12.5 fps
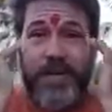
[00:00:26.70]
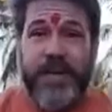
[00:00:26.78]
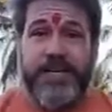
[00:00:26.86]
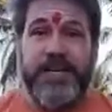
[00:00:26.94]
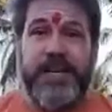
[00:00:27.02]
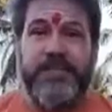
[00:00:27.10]

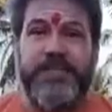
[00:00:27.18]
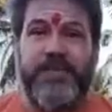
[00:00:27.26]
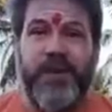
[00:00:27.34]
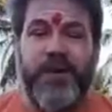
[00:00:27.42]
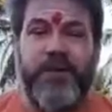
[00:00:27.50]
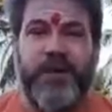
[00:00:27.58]
each and every
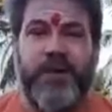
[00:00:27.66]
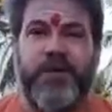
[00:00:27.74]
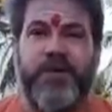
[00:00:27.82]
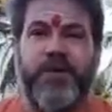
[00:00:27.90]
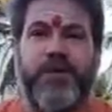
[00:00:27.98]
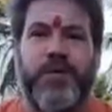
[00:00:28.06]
one of
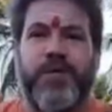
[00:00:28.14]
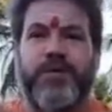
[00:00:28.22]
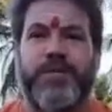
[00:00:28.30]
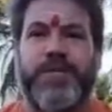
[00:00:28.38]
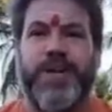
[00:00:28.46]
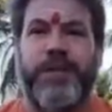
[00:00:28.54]
you
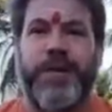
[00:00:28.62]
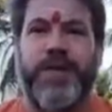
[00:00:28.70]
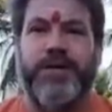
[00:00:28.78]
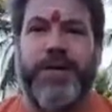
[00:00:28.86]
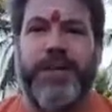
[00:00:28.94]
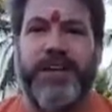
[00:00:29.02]
who's coming
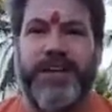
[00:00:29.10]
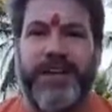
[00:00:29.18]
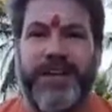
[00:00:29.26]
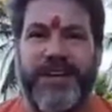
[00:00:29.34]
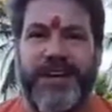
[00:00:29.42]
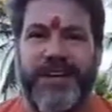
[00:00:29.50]
together
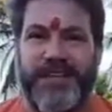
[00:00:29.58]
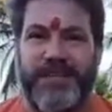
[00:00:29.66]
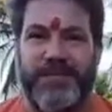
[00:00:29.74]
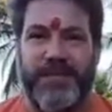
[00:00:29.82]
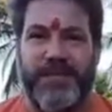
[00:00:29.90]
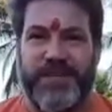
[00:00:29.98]
here at
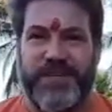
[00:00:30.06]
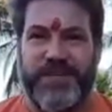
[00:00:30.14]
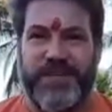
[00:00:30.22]
this moment.